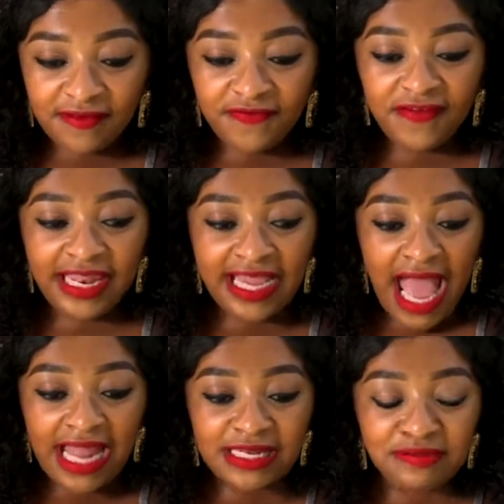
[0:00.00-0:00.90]
feeling
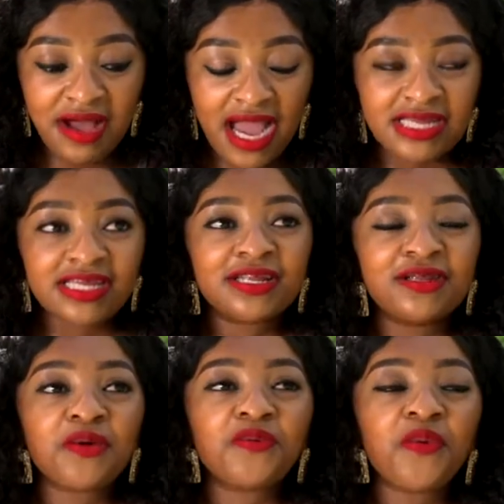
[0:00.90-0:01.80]
undermined in
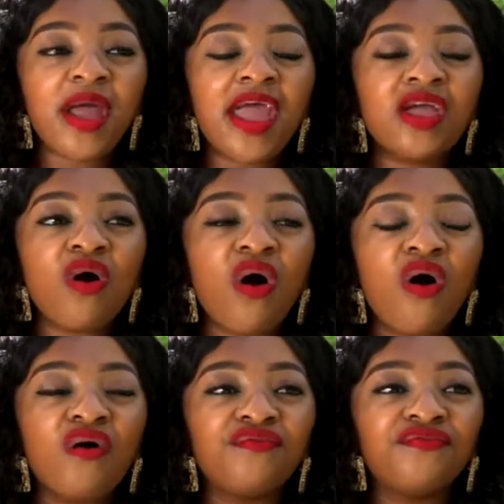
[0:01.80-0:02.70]
a way
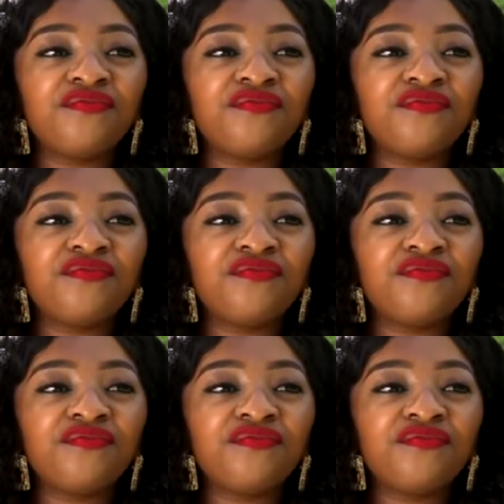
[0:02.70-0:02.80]
of